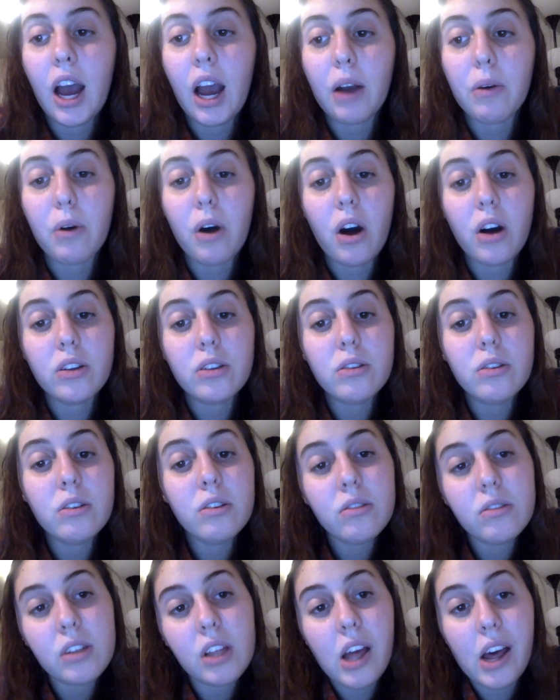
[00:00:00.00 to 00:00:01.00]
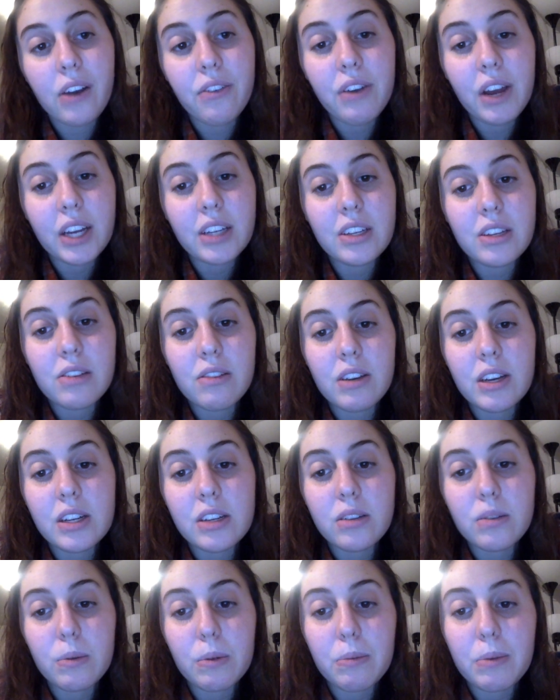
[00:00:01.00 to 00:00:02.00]
I will also use a lot of
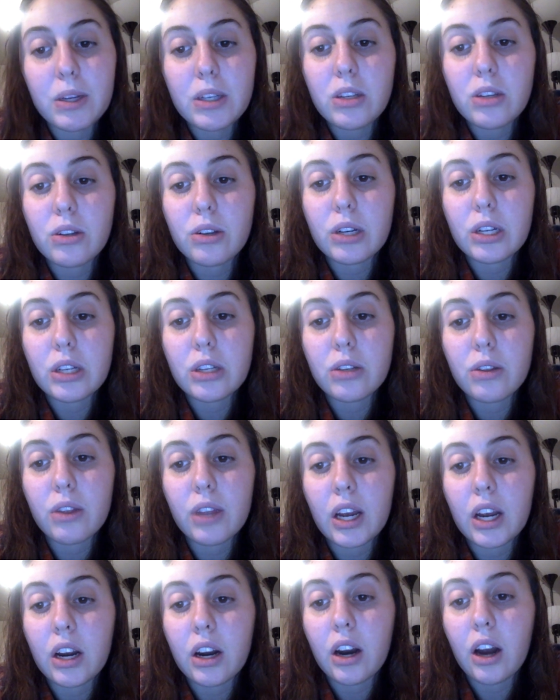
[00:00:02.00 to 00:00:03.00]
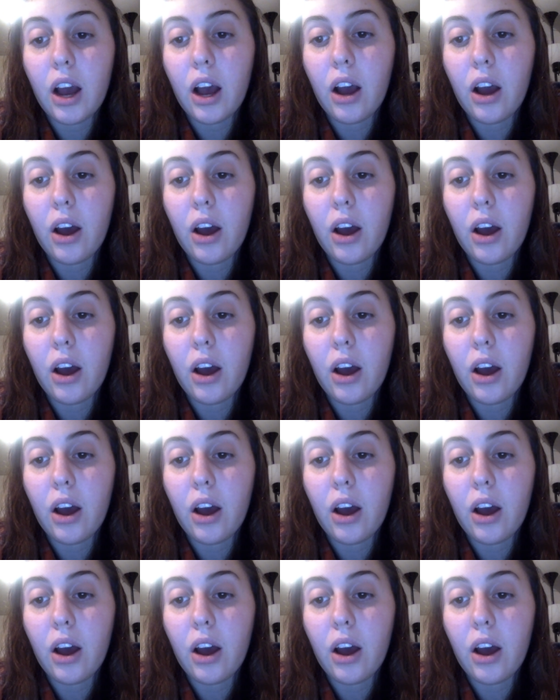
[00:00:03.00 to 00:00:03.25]
activities with my students so they are